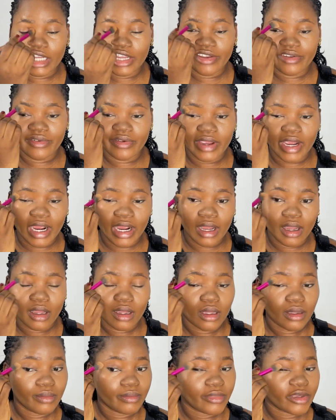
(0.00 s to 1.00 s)
area
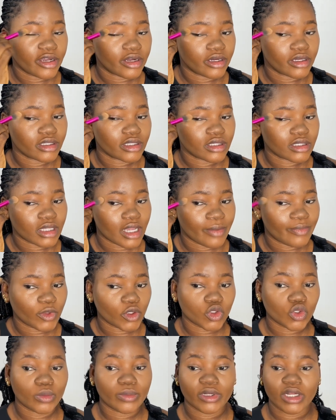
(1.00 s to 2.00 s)
because I'm
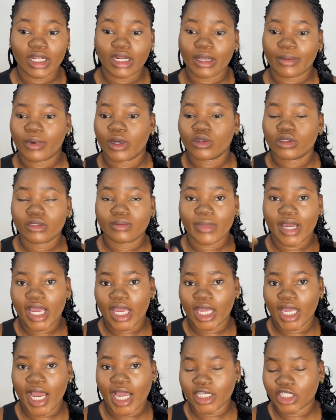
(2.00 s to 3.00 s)
not so bothered about
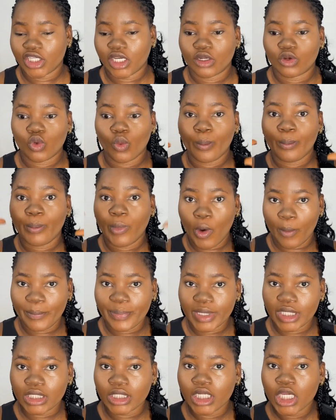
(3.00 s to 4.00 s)
my eyeshadow
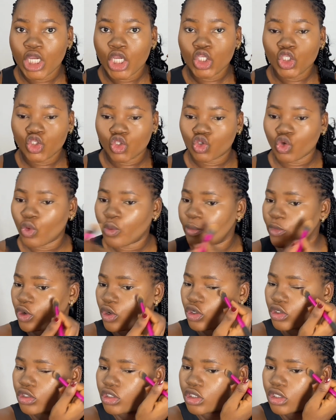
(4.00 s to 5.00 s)
popping so
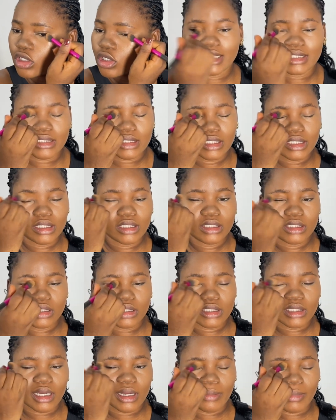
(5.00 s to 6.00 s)
much. That's
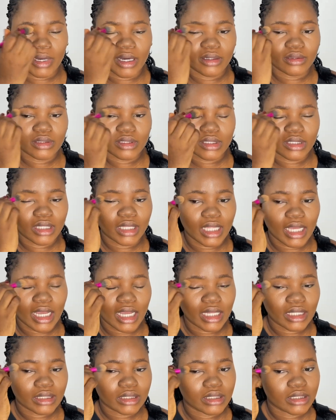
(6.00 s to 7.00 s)
it about
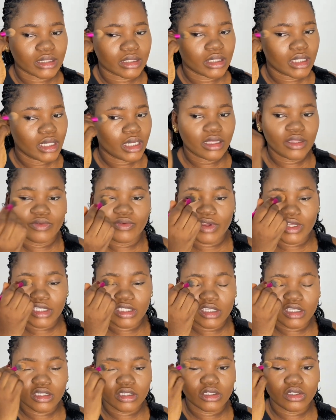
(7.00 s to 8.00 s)
that. The
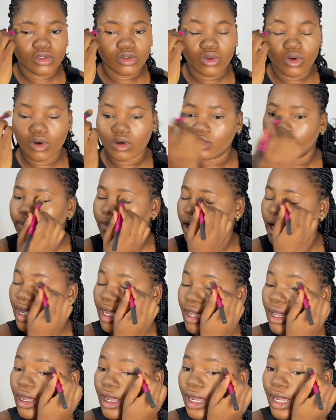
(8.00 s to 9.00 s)
residue on my
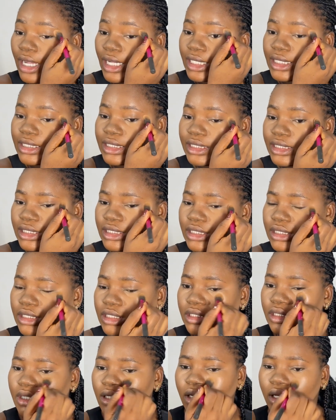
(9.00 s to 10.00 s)
eyelid
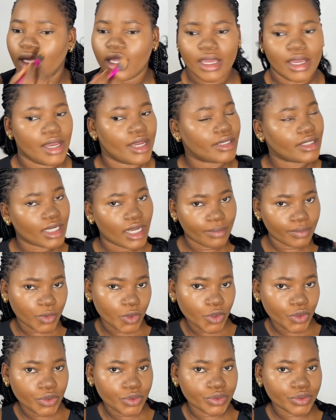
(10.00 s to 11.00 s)
and I'm
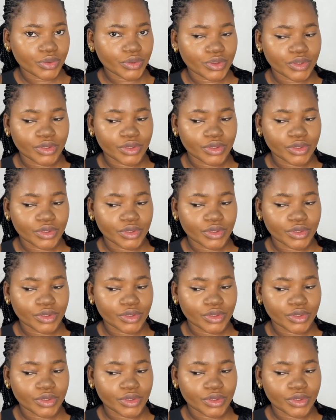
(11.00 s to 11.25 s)
good.